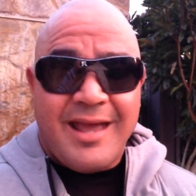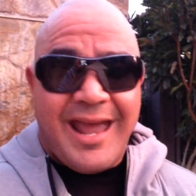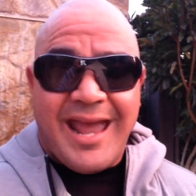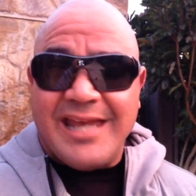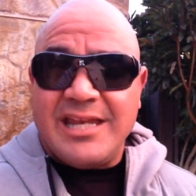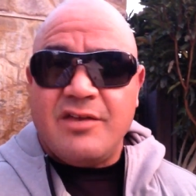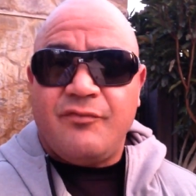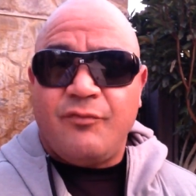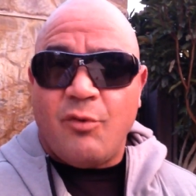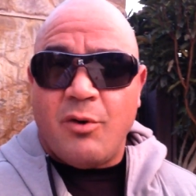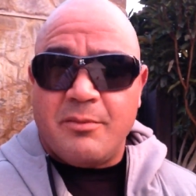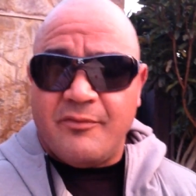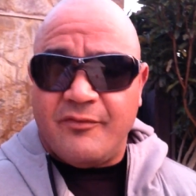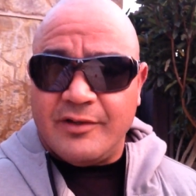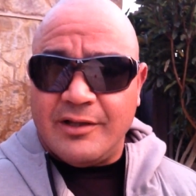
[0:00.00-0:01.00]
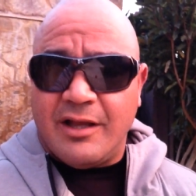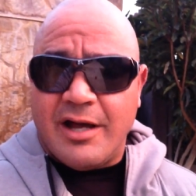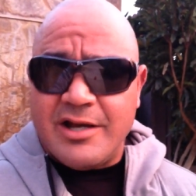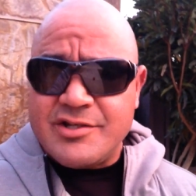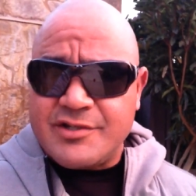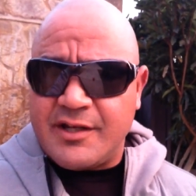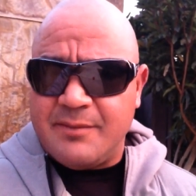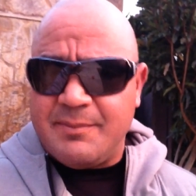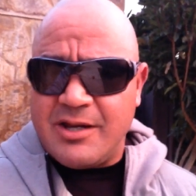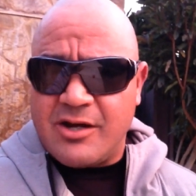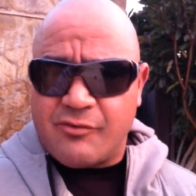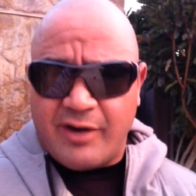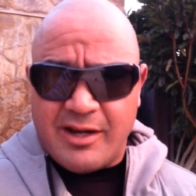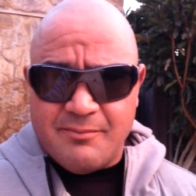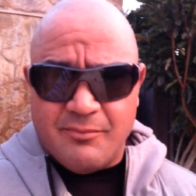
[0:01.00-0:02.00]
Any form of a lunge is going to be a
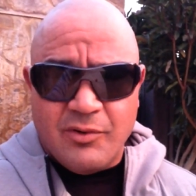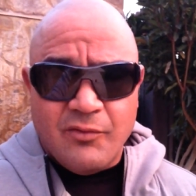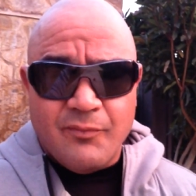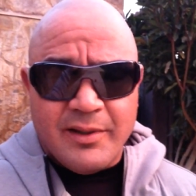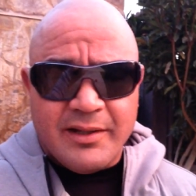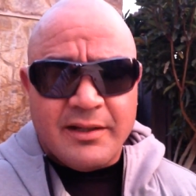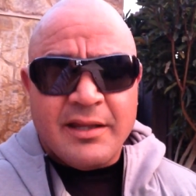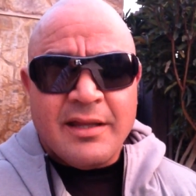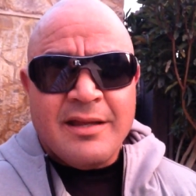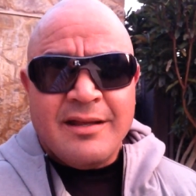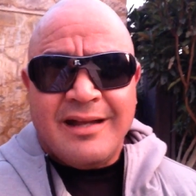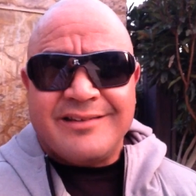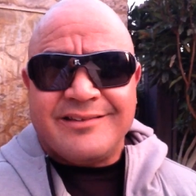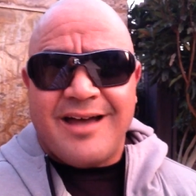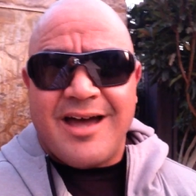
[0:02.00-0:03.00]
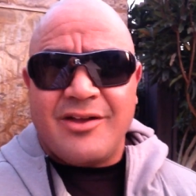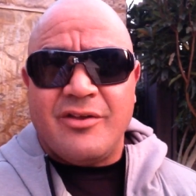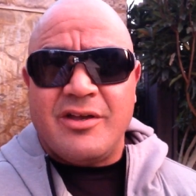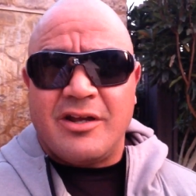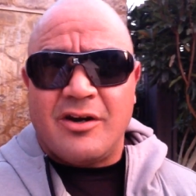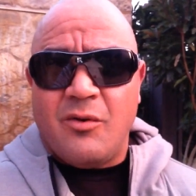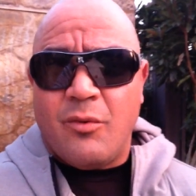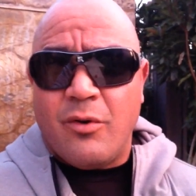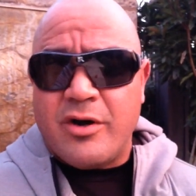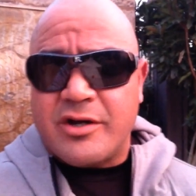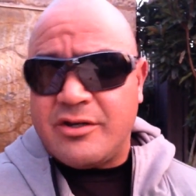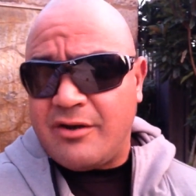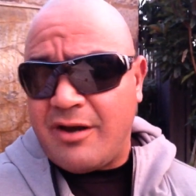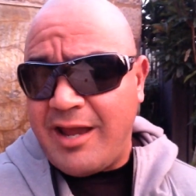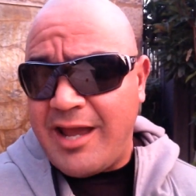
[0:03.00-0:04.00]
great movement. It's not only going to
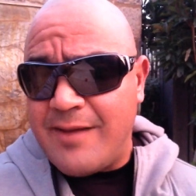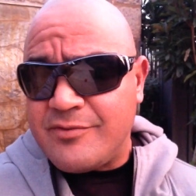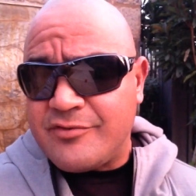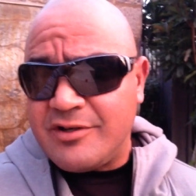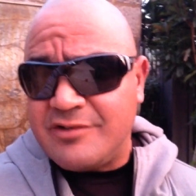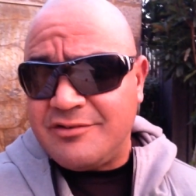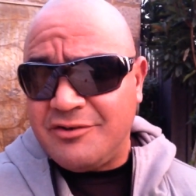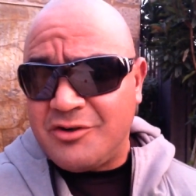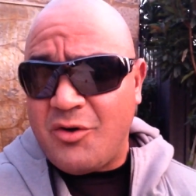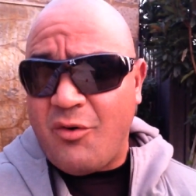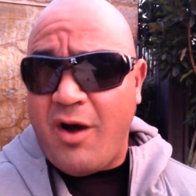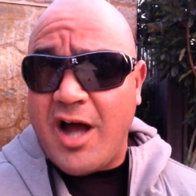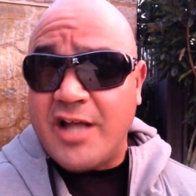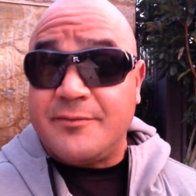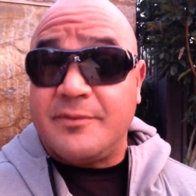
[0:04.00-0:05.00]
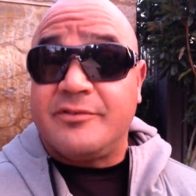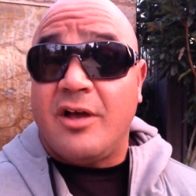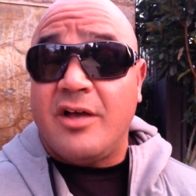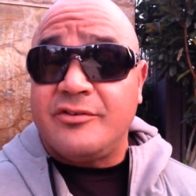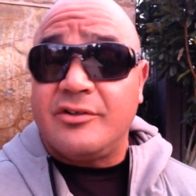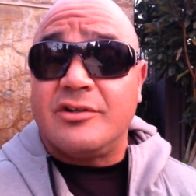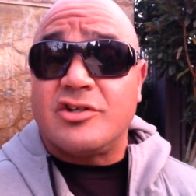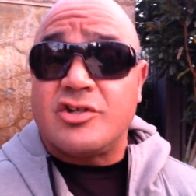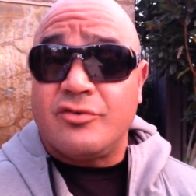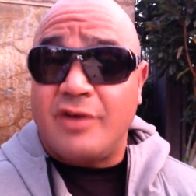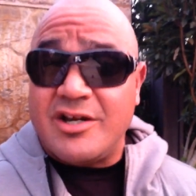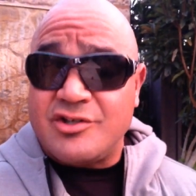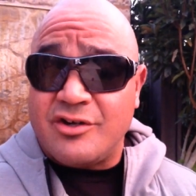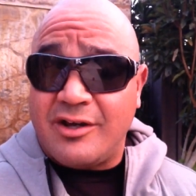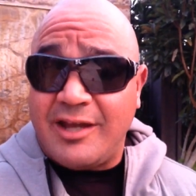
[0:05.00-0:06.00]
work your hamstrings and your quads, but it's also going to
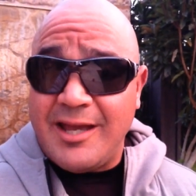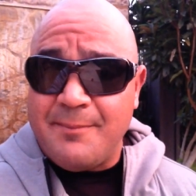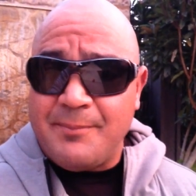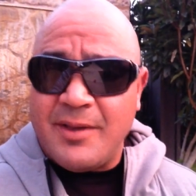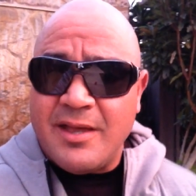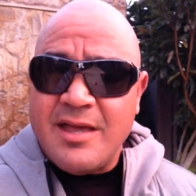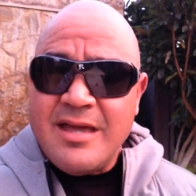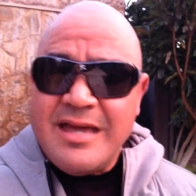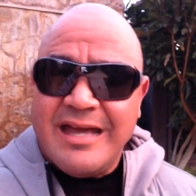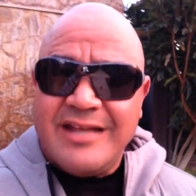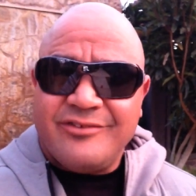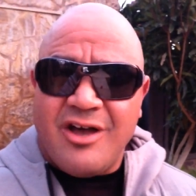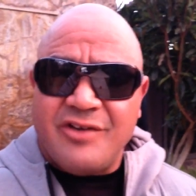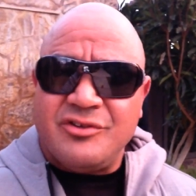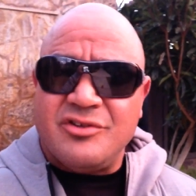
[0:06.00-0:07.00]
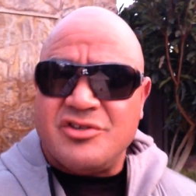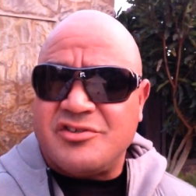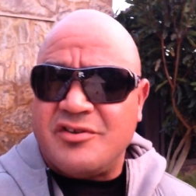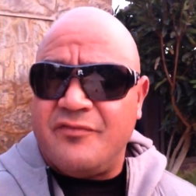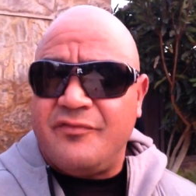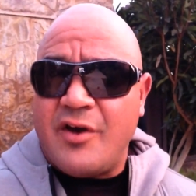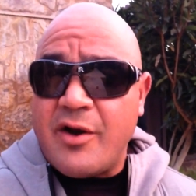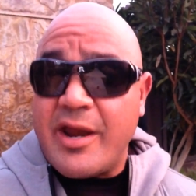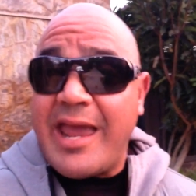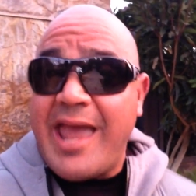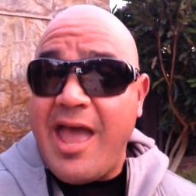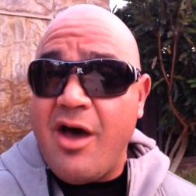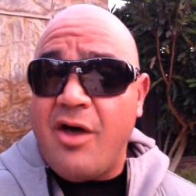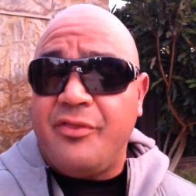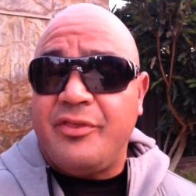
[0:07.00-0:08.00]
stretch your hip. It's also just a very
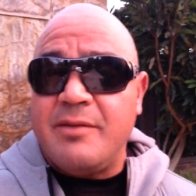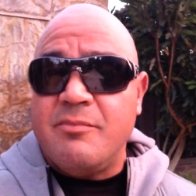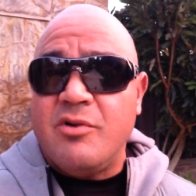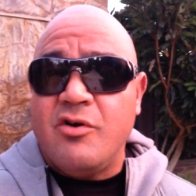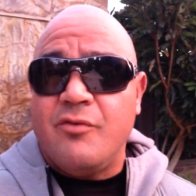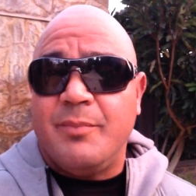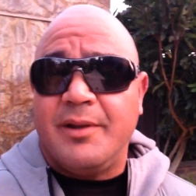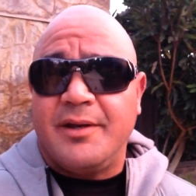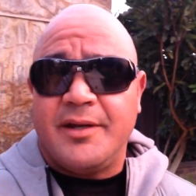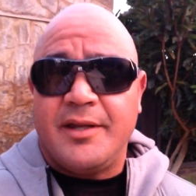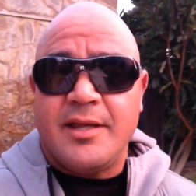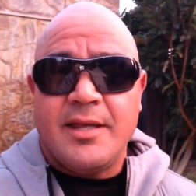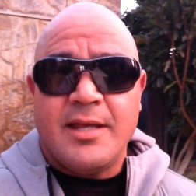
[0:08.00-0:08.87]
healthy movement.